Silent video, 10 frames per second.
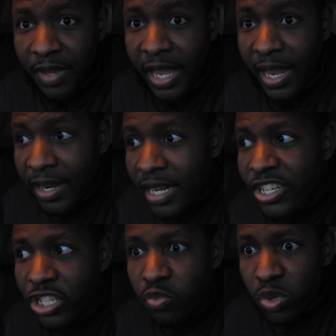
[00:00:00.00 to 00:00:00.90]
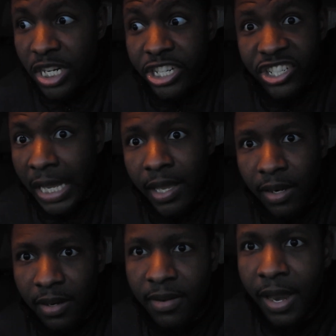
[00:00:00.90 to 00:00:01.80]
And he just singing.
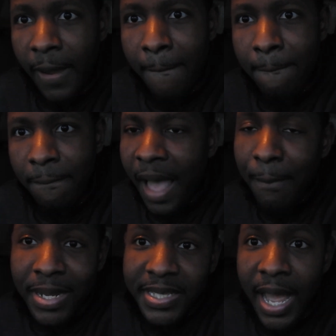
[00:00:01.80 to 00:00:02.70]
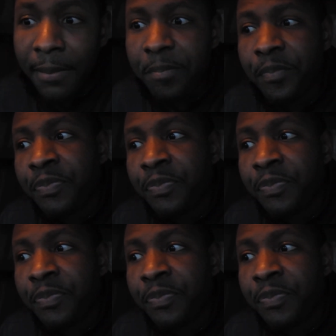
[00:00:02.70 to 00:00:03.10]
Like, I missed that.